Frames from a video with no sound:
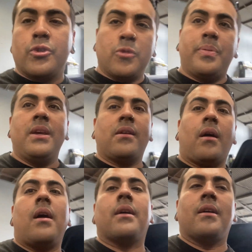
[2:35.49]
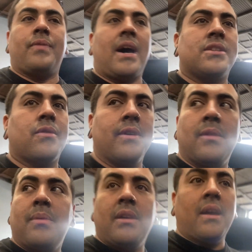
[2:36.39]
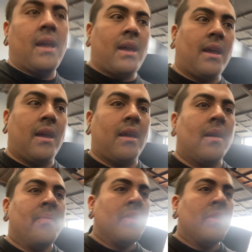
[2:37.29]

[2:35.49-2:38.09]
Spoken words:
Drew Peacock. That's going to be a